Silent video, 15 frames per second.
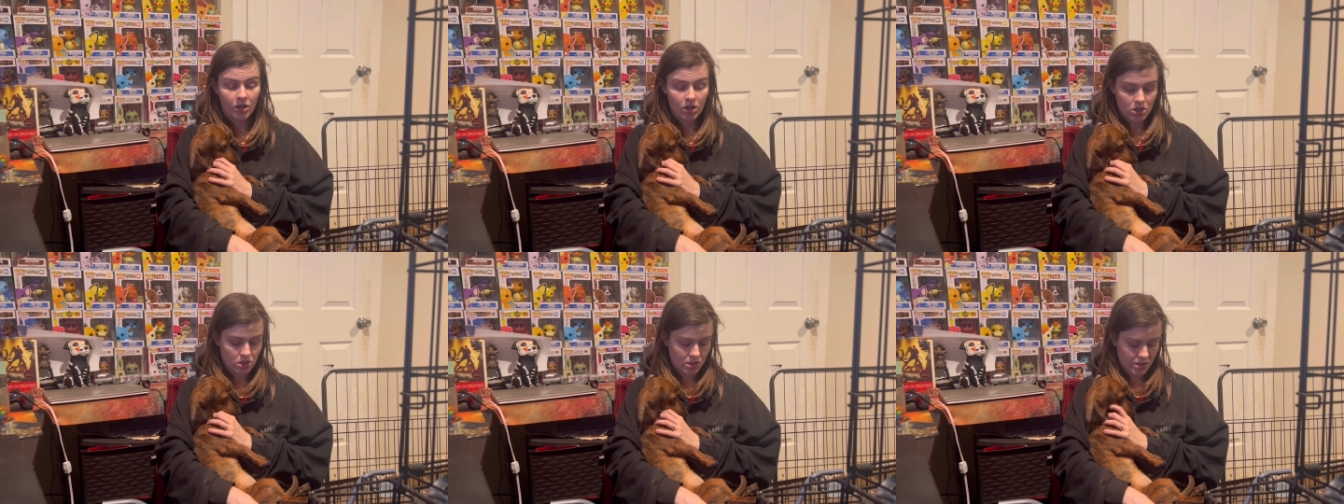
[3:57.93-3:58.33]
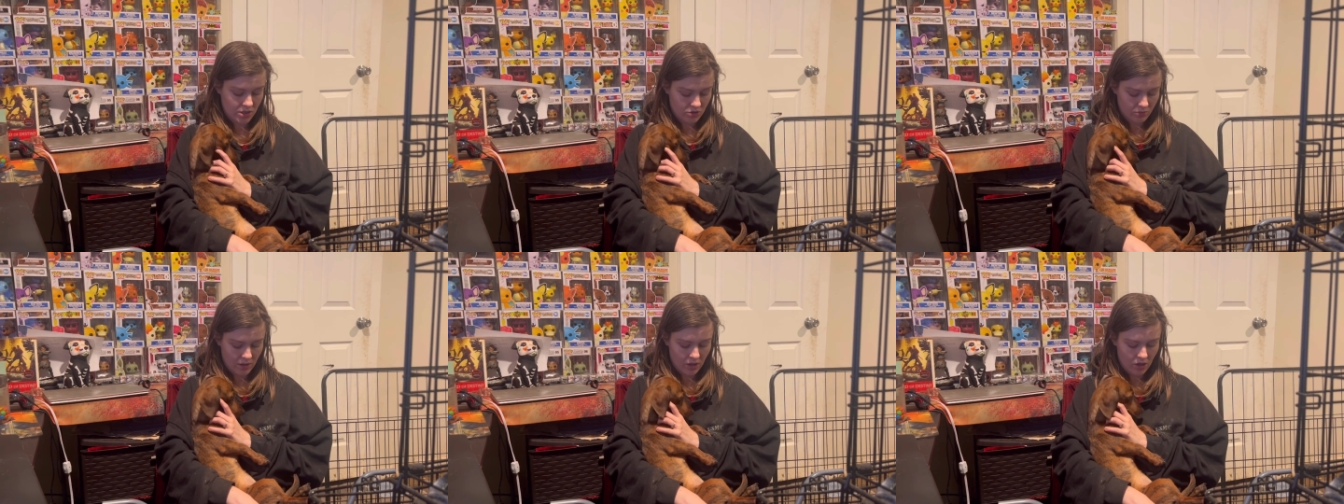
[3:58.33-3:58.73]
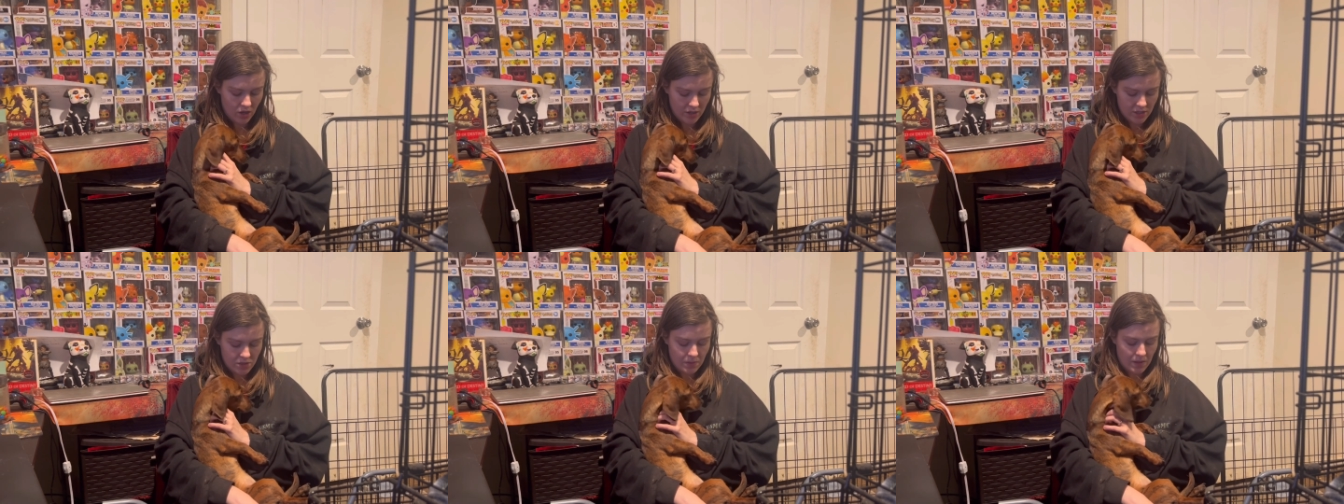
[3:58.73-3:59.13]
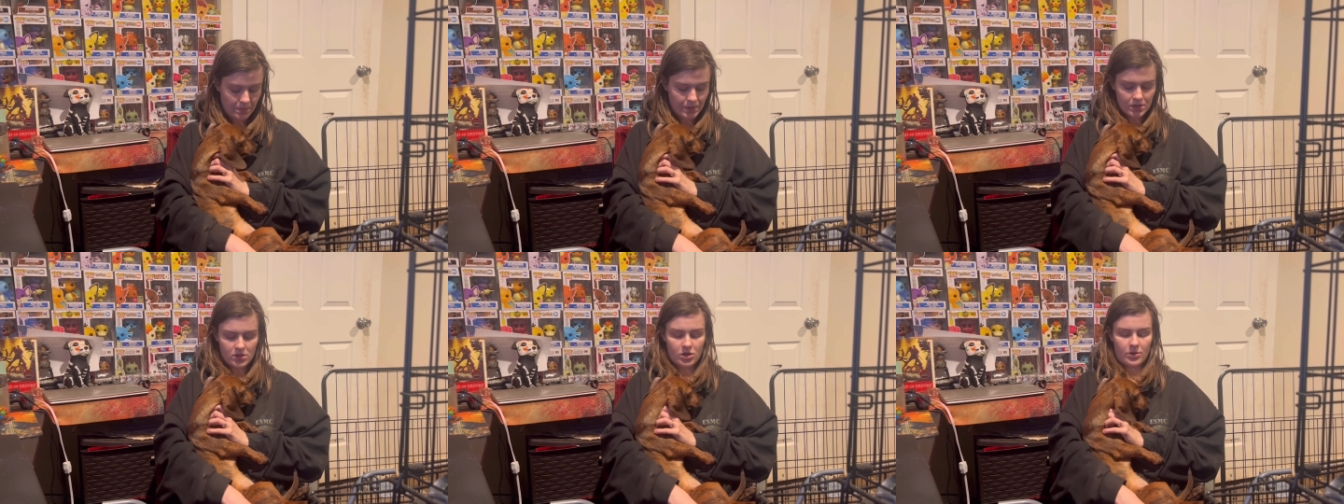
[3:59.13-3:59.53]
Anna as well. Anna's
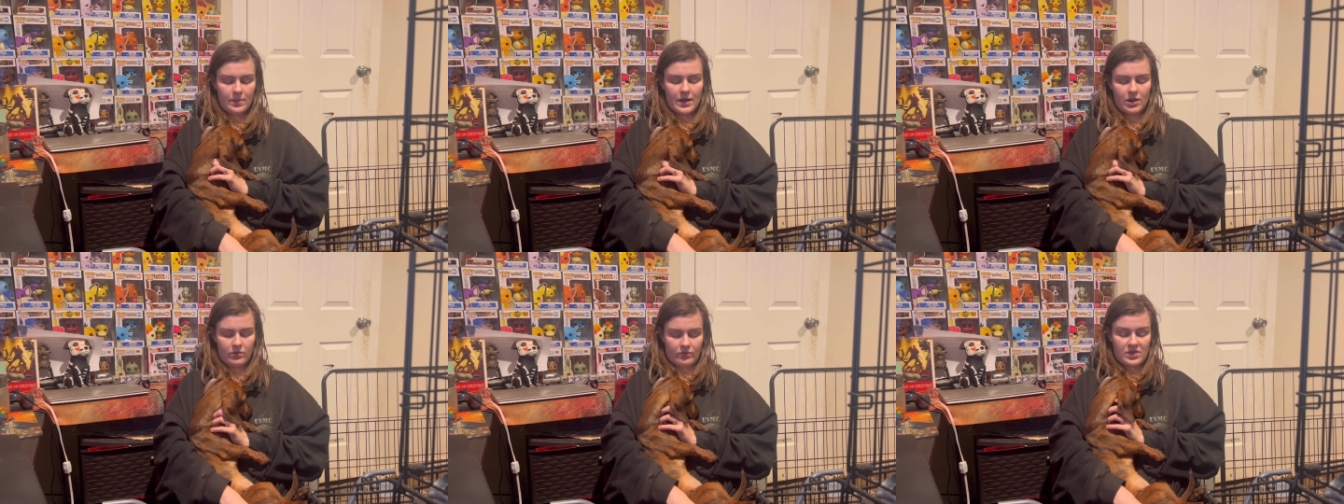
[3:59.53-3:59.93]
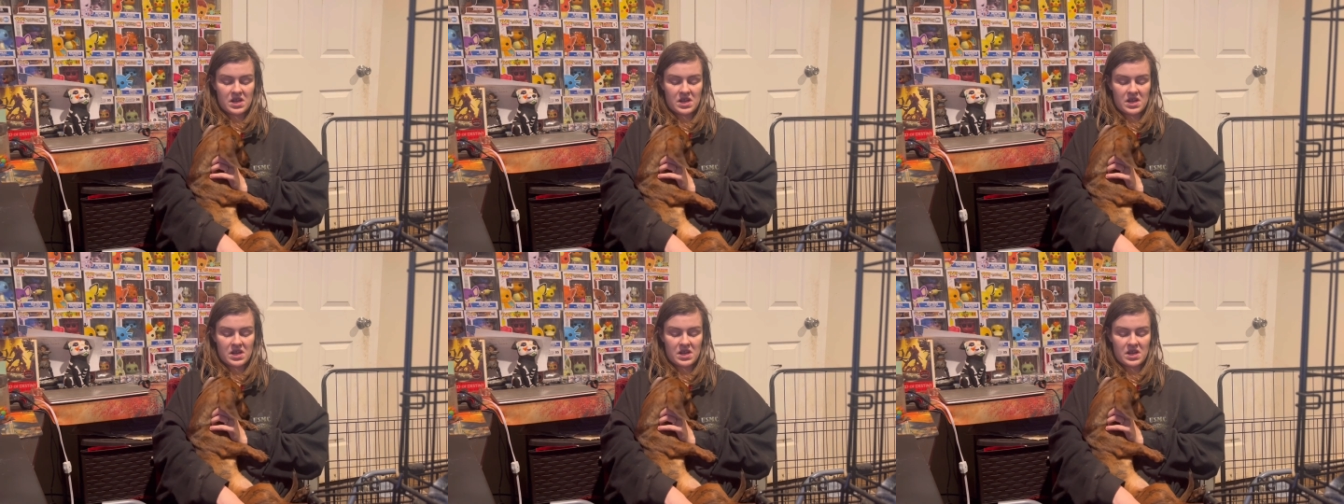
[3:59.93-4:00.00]
puppies are about